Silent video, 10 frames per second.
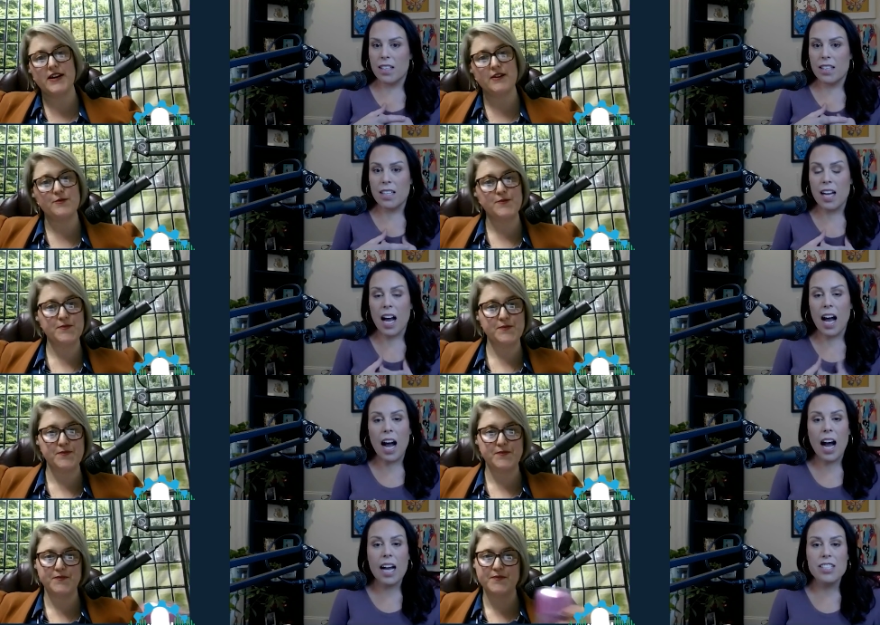Speaker 1: right now.
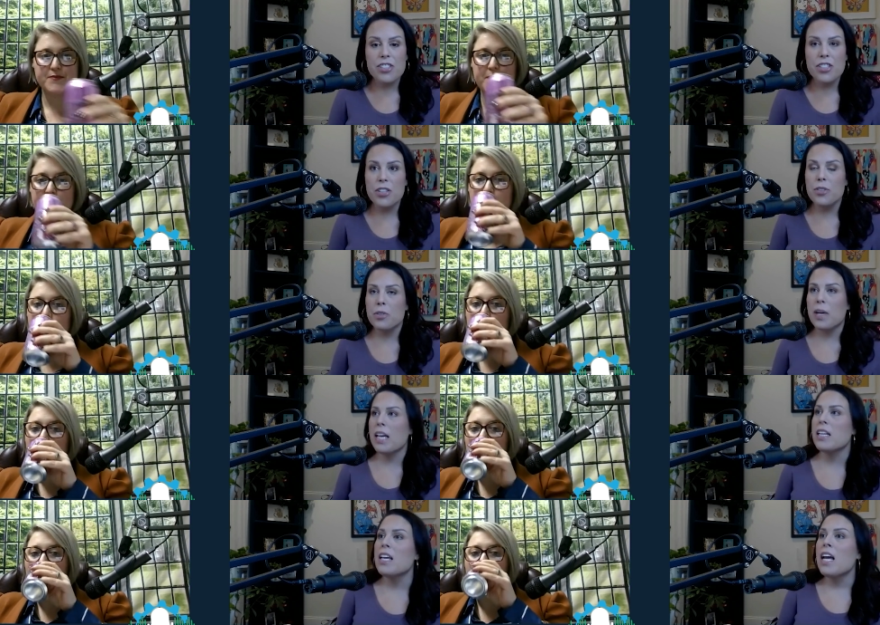
Speaker 2: I do.
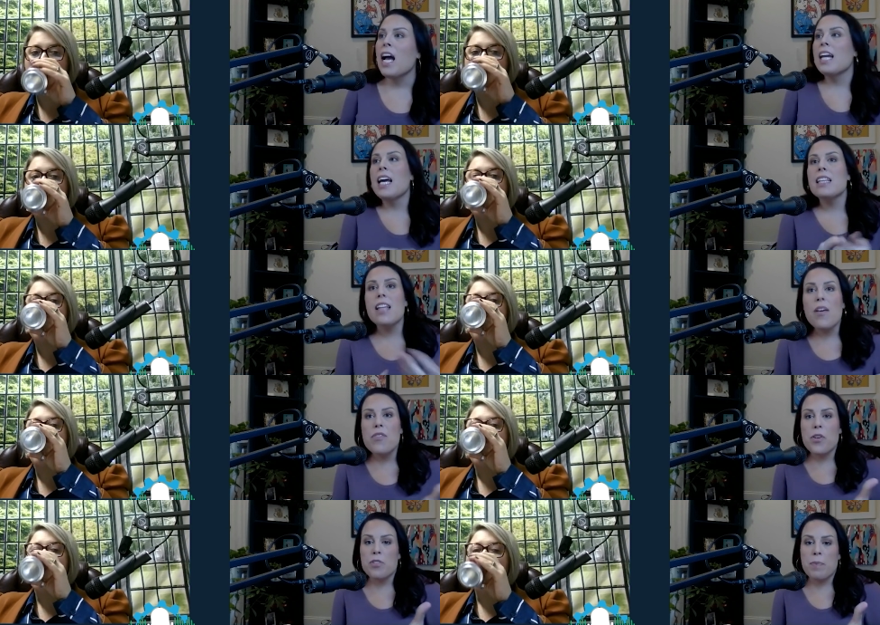And and I love
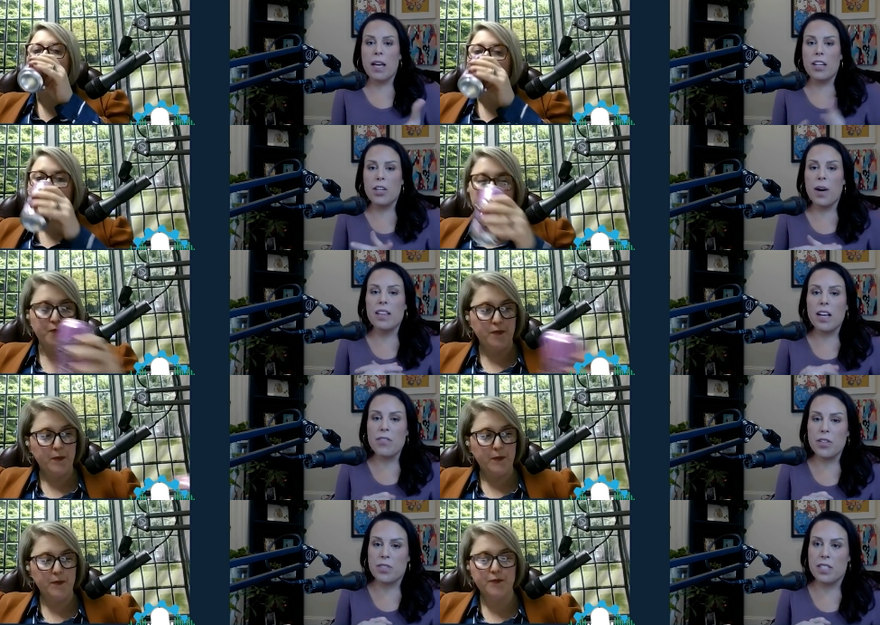those you know, I
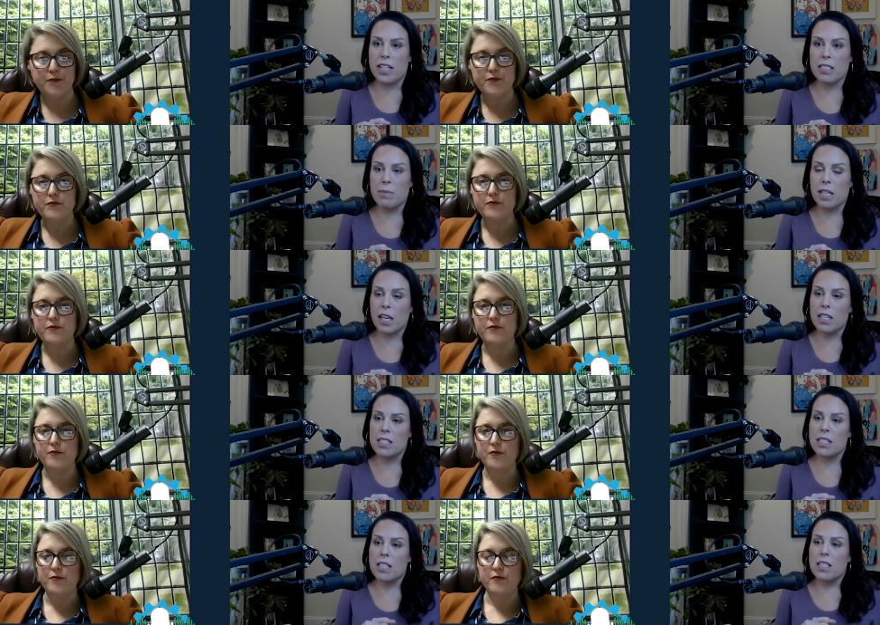love those things
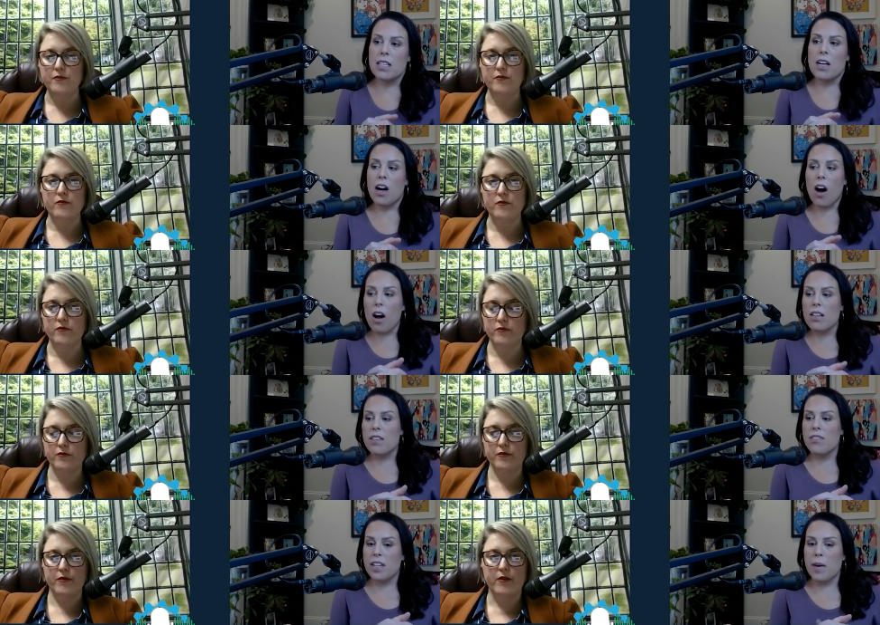because all
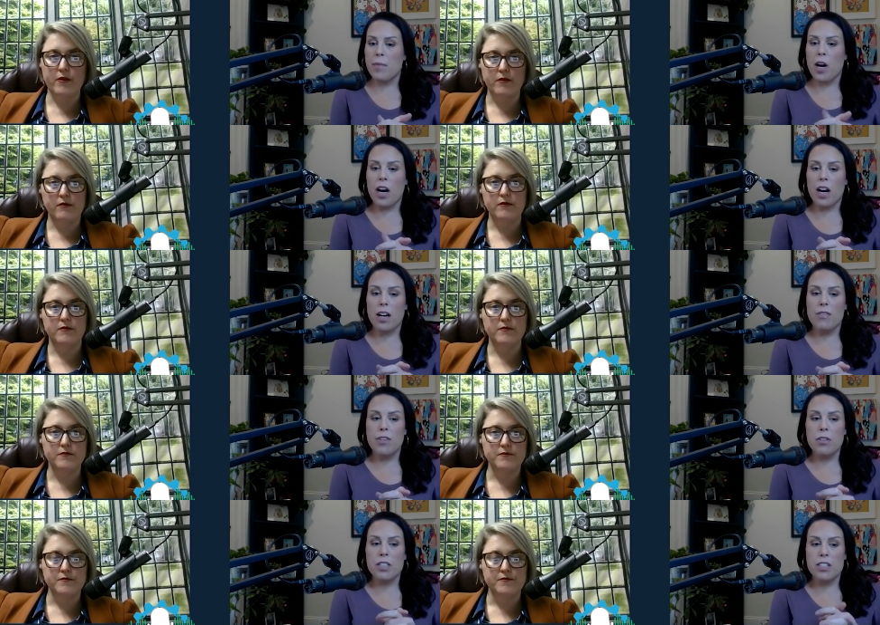of them are
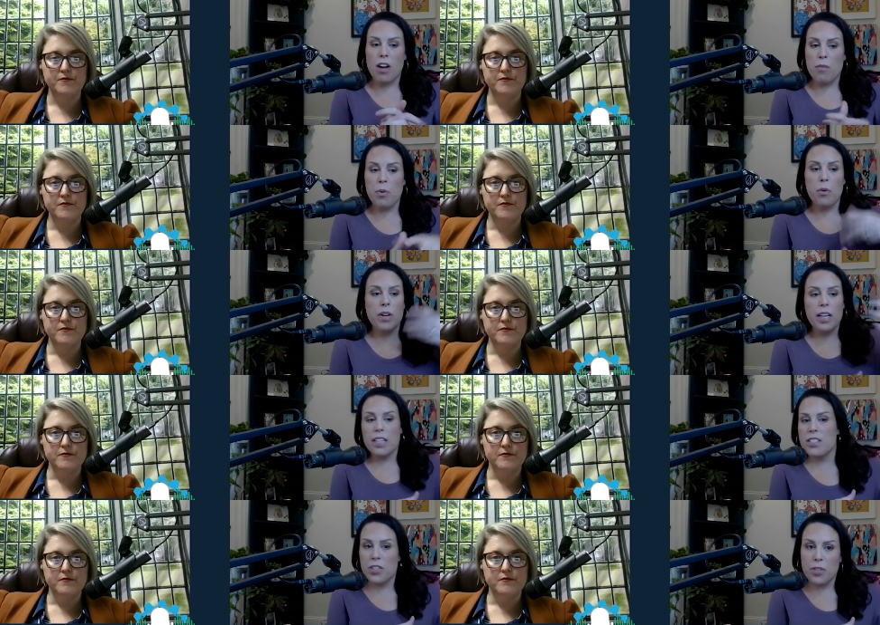focused on pouring
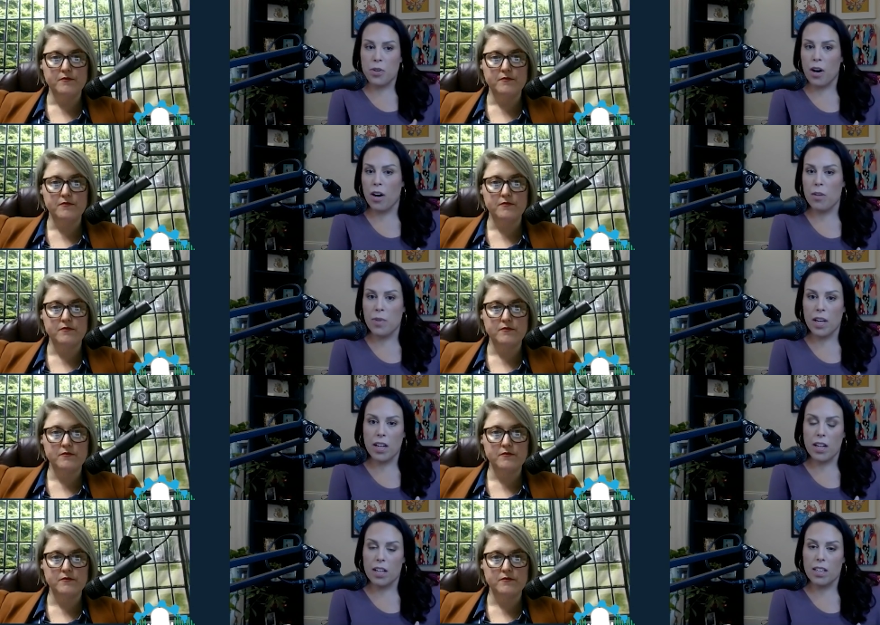into our home
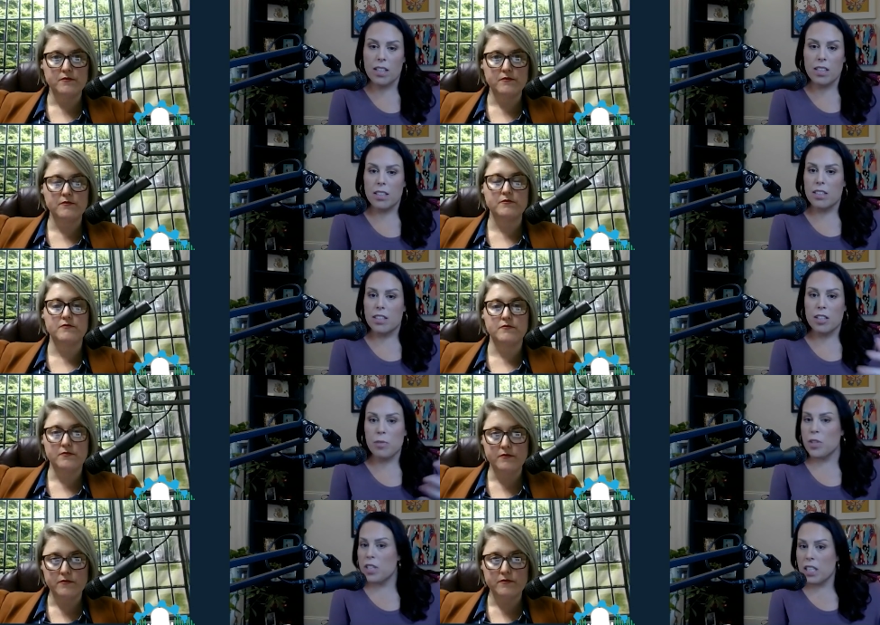care
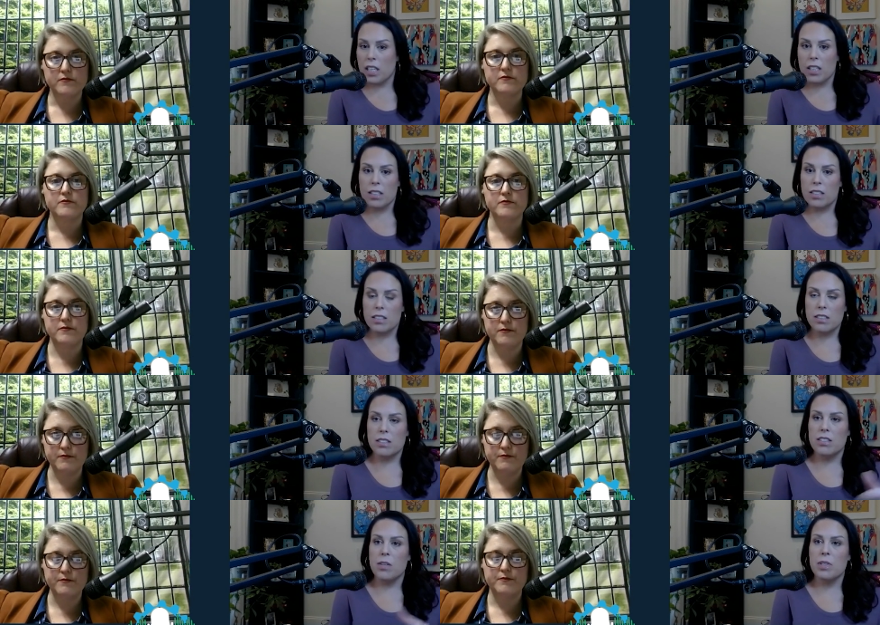community.
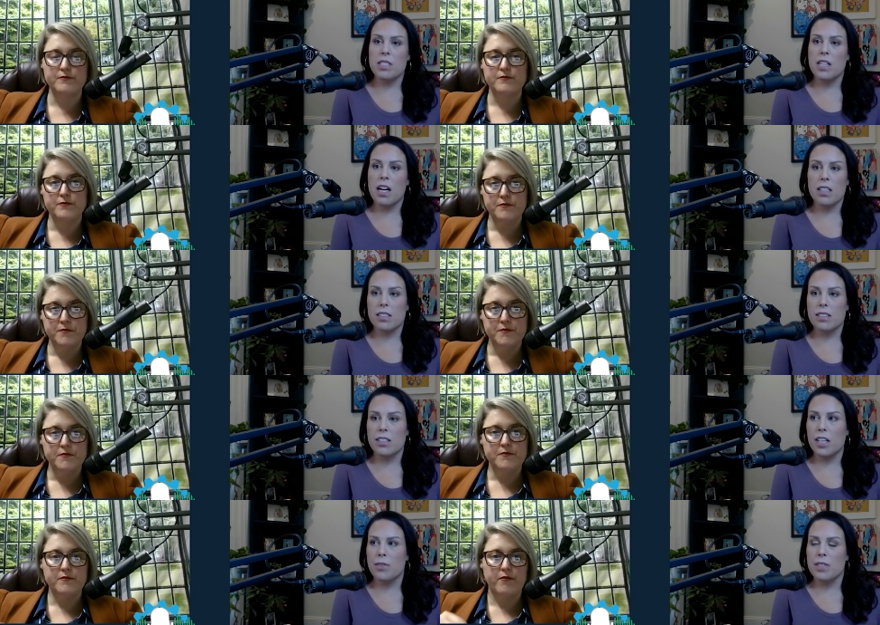Mm-hmm. So it's not,
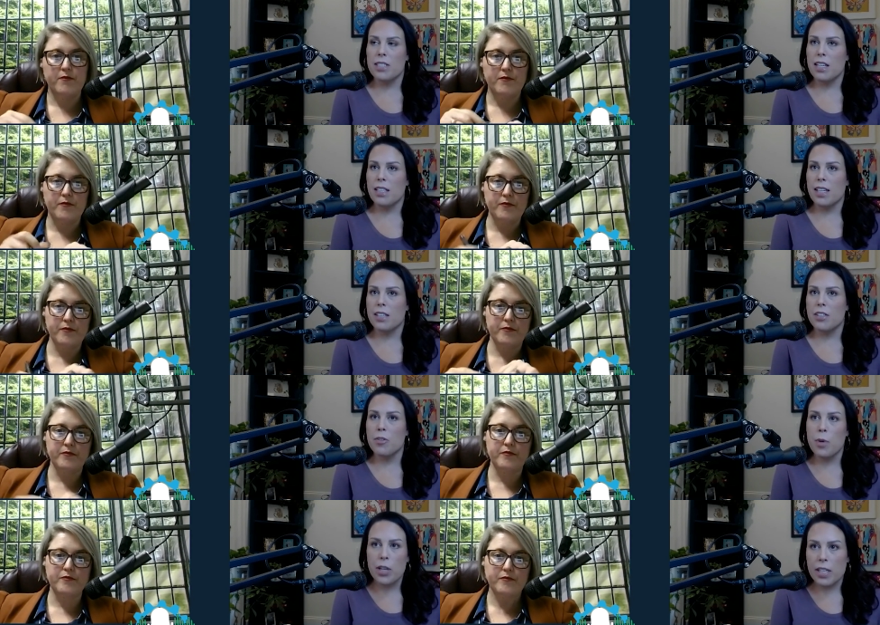you know, it's not like
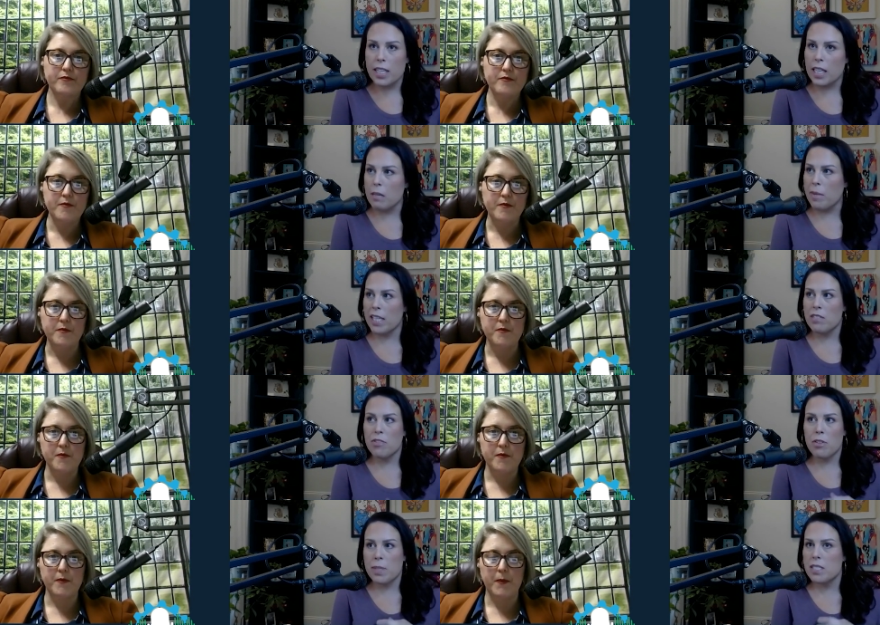new marketing campaigns
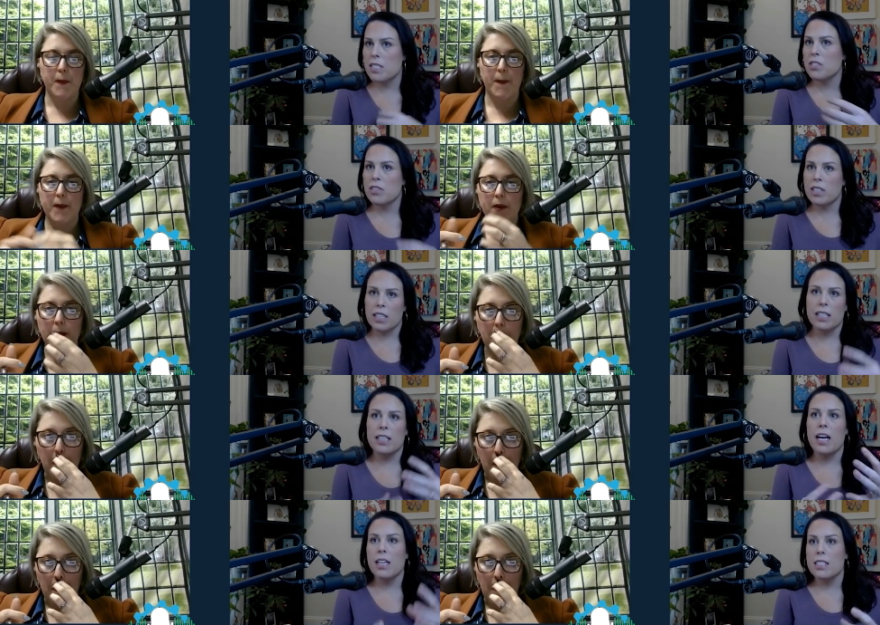for the business or anything like
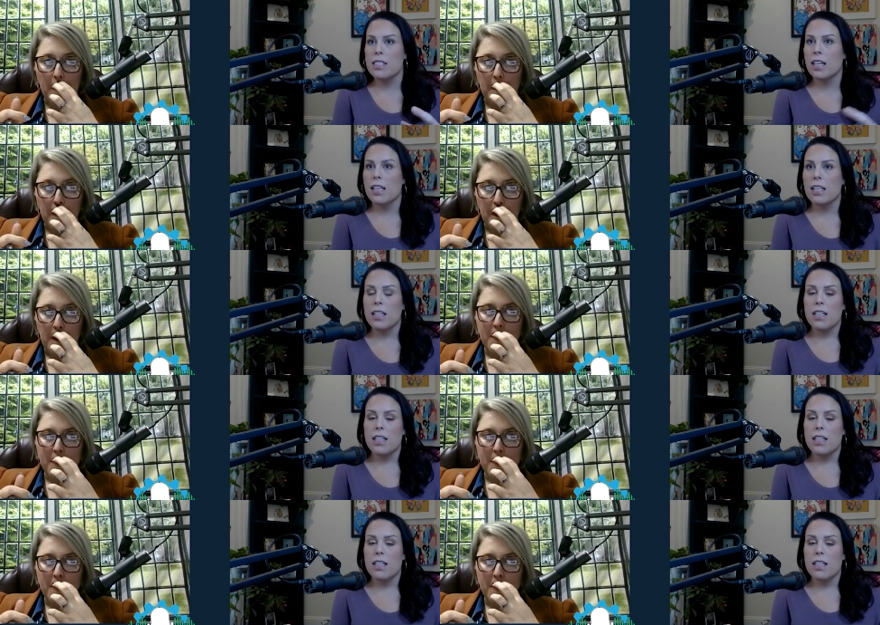that. It's like,